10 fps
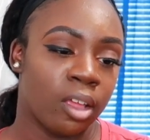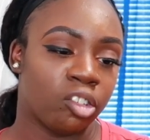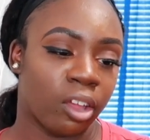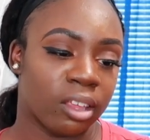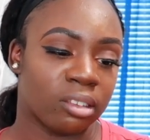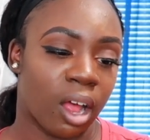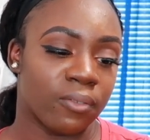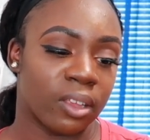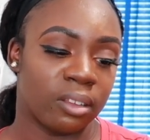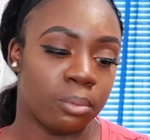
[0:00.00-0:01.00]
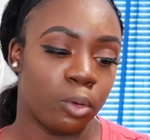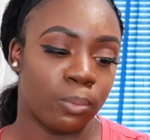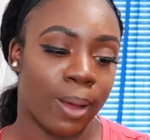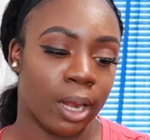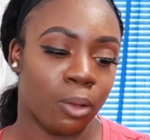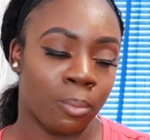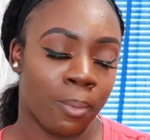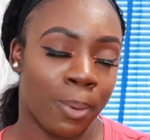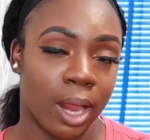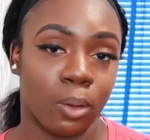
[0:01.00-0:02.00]
shake soft and smooth body
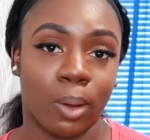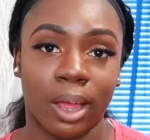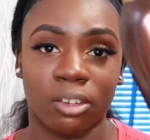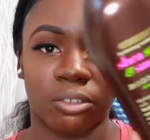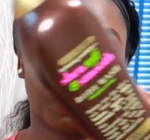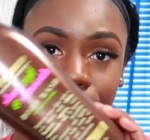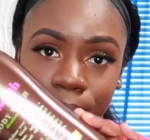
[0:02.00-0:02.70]
body wash